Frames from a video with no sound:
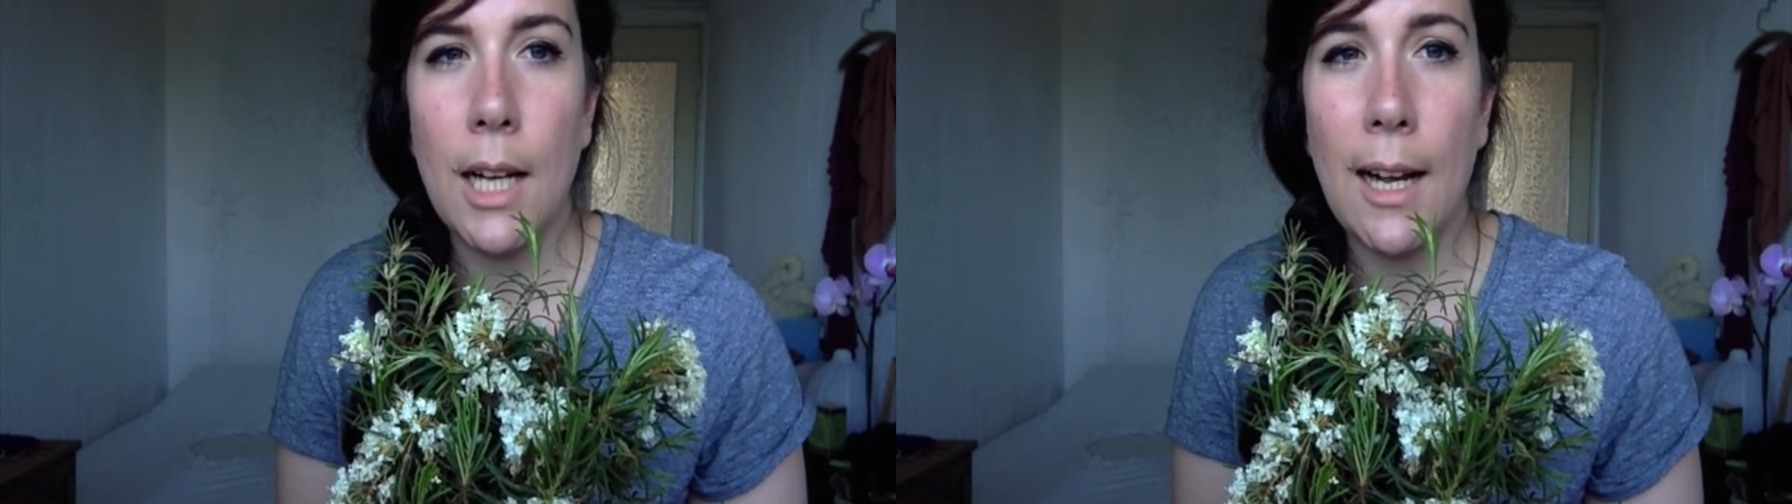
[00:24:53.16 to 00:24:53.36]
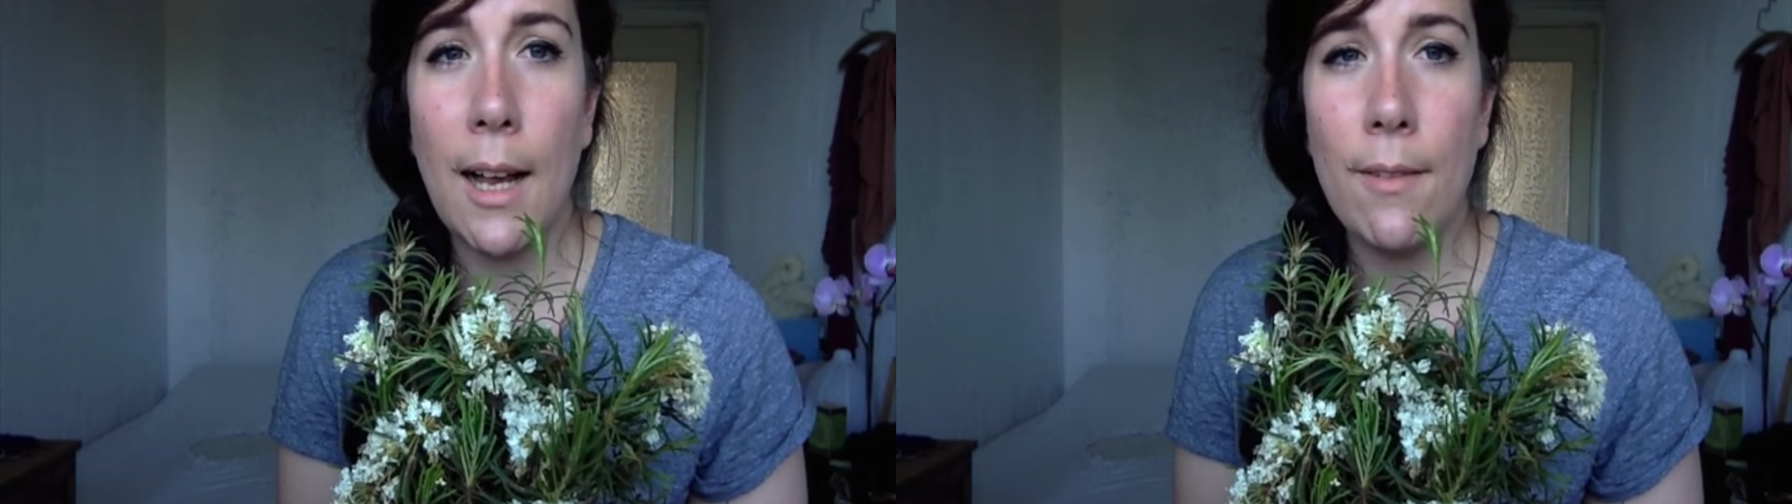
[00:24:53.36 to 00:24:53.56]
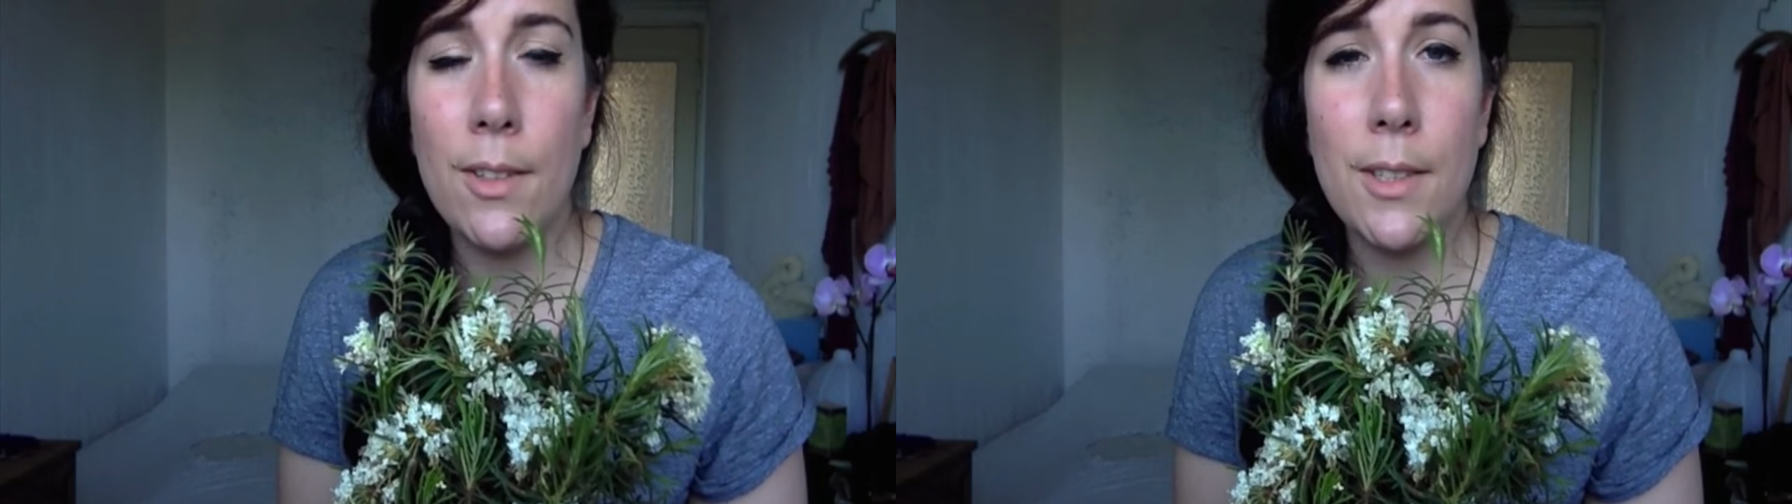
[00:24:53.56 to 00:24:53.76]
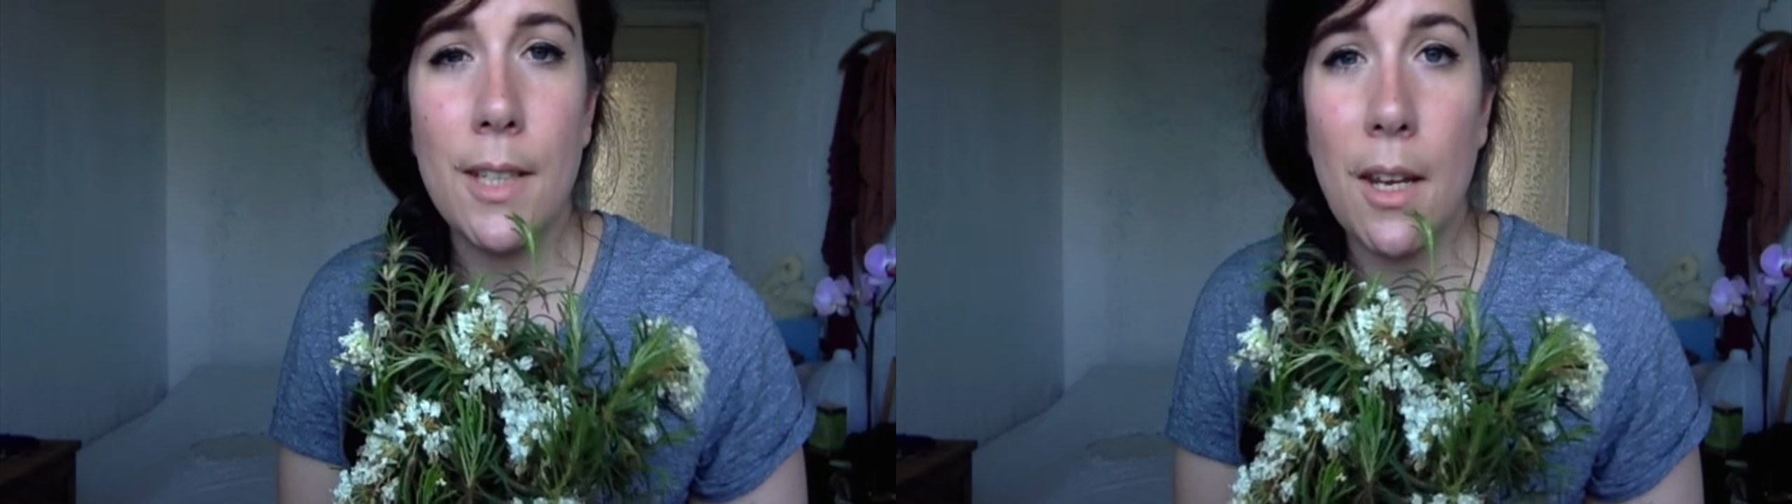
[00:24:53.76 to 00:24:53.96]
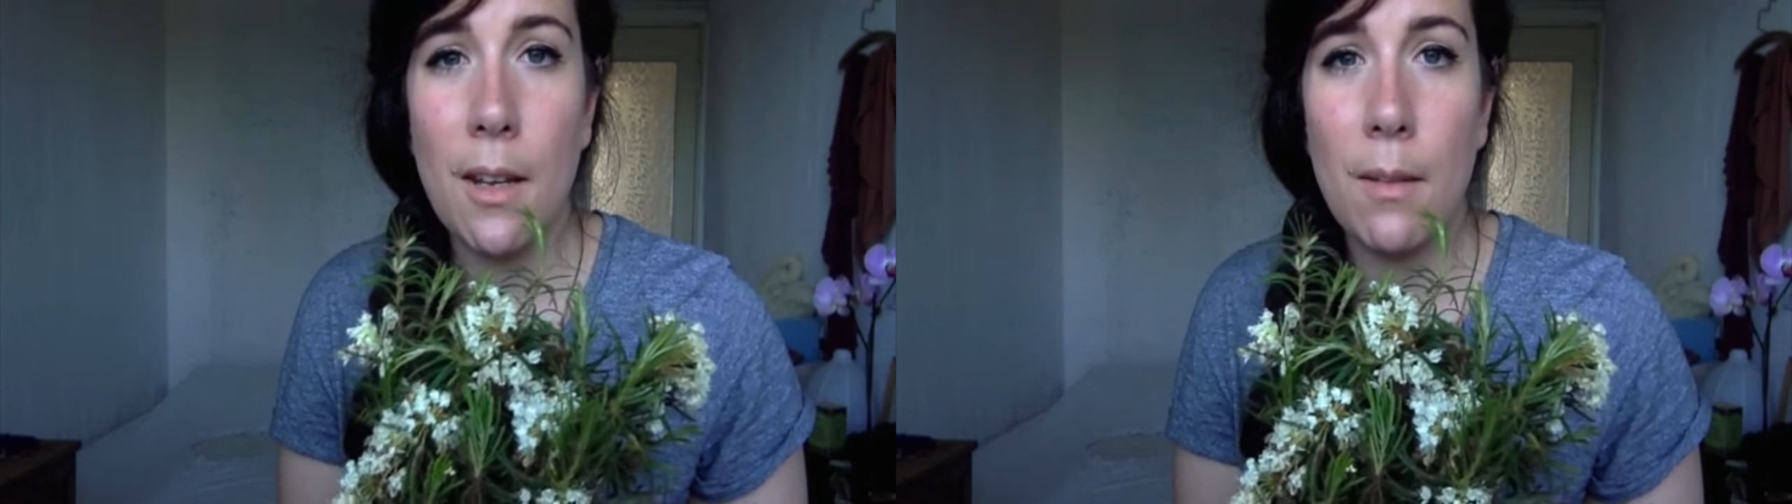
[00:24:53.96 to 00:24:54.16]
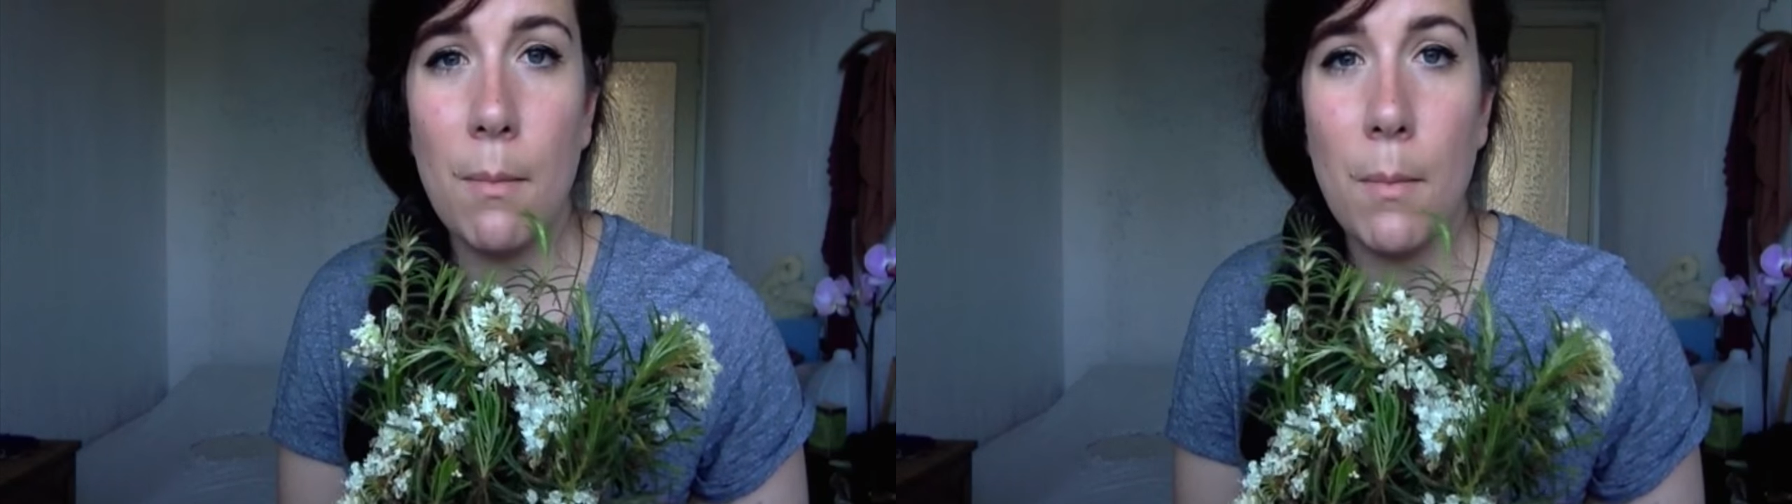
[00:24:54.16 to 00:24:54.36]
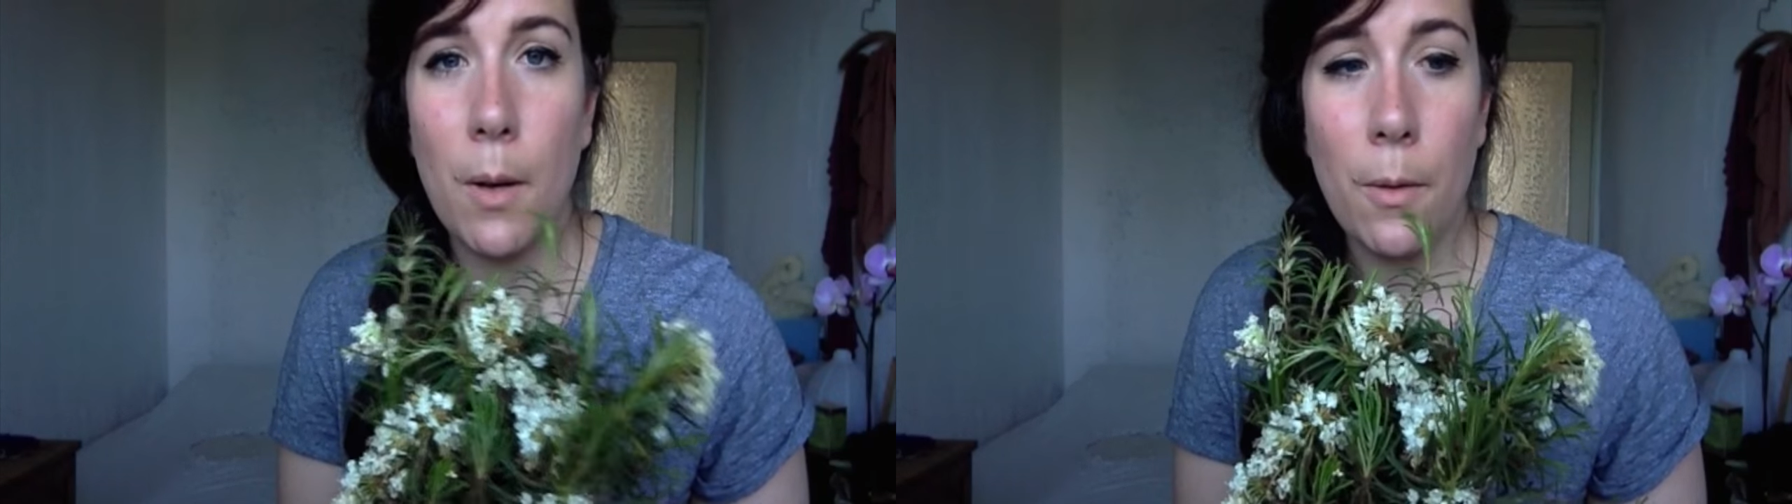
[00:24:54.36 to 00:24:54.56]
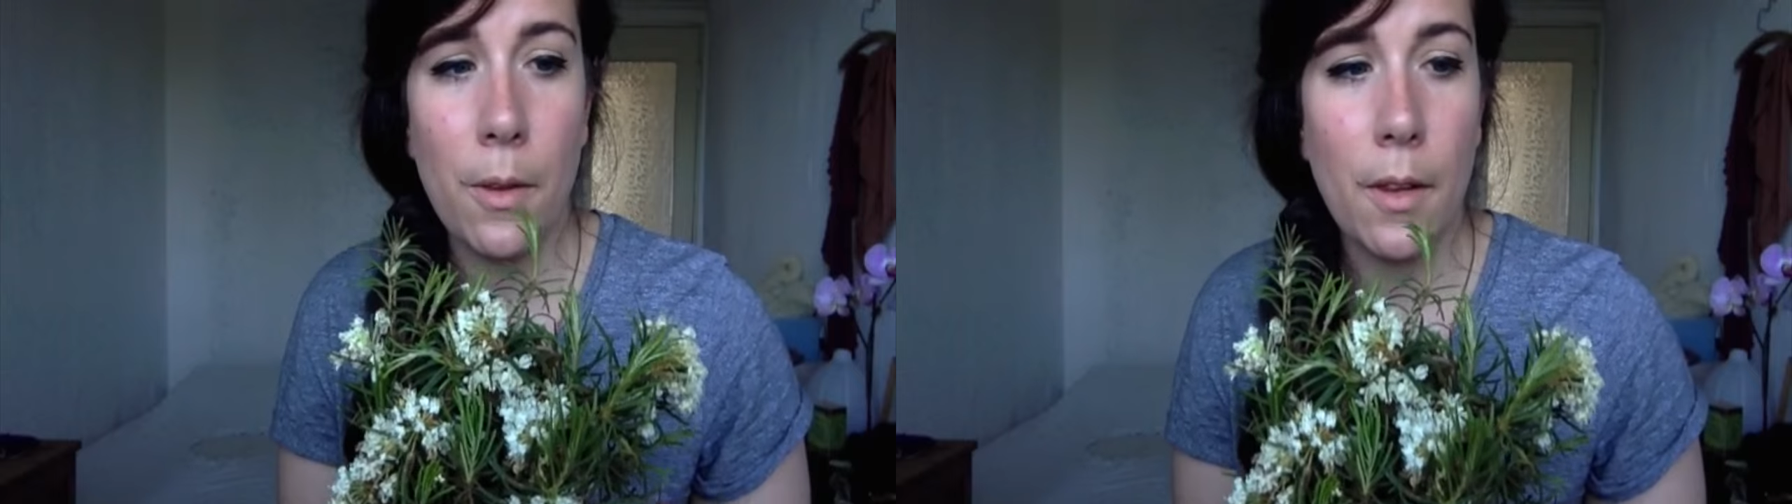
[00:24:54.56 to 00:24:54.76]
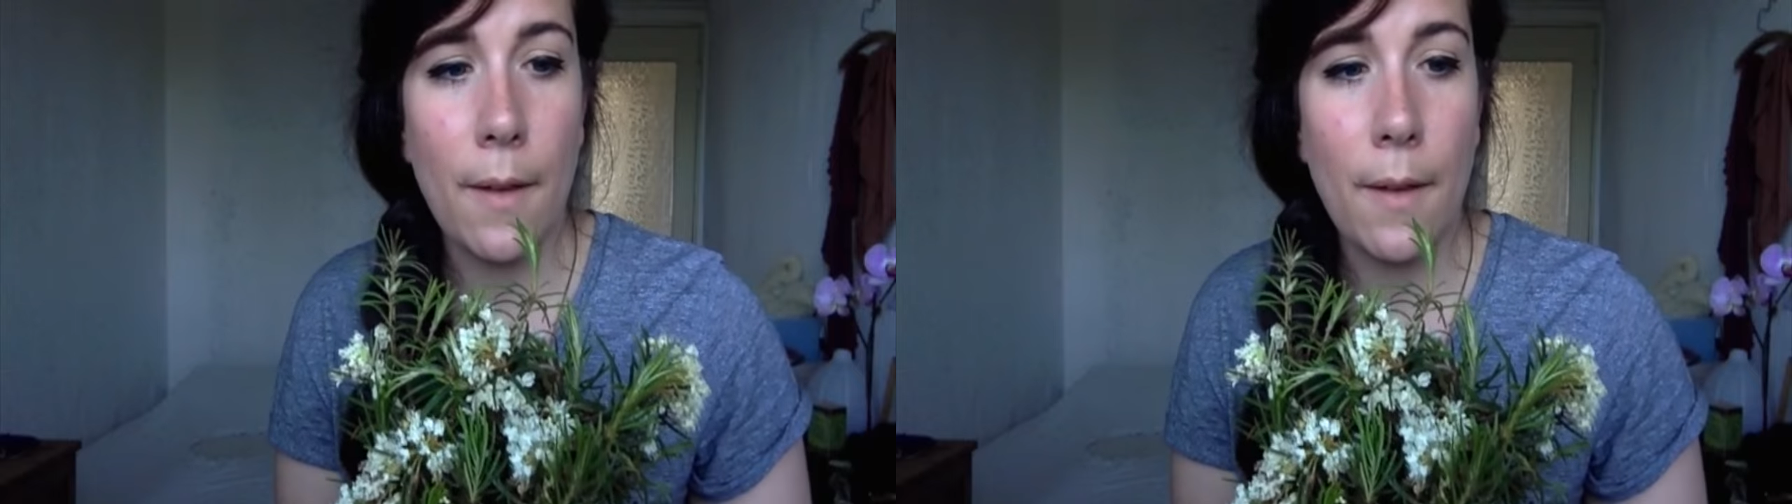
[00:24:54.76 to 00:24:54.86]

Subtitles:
haven't seen moth.